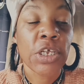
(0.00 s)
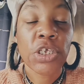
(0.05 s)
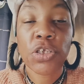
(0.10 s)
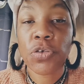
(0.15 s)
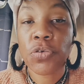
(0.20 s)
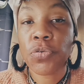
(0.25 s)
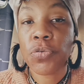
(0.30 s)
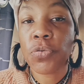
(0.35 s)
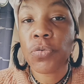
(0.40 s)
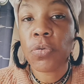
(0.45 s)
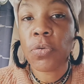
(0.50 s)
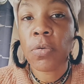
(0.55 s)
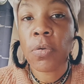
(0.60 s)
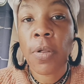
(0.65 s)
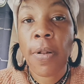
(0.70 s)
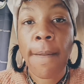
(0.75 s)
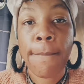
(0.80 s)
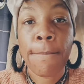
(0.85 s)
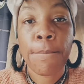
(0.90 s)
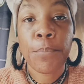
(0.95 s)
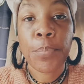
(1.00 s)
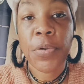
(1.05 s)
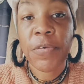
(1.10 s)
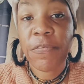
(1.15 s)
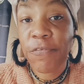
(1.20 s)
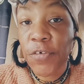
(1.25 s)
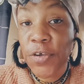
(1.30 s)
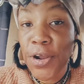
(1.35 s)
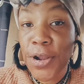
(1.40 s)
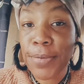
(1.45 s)
You
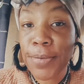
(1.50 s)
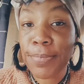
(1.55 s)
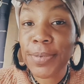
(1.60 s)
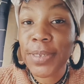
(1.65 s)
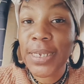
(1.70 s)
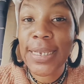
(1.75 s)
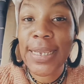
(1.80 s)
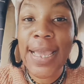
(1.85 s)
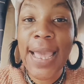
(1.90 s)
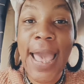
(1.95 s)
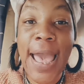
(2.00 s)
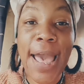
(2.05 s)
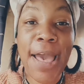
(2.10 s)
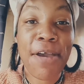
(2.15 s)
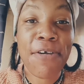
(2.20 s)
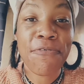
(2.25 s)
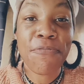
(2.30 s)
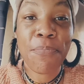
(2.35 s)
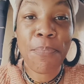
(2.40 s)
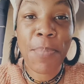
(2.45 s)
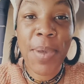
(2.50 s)
preferably have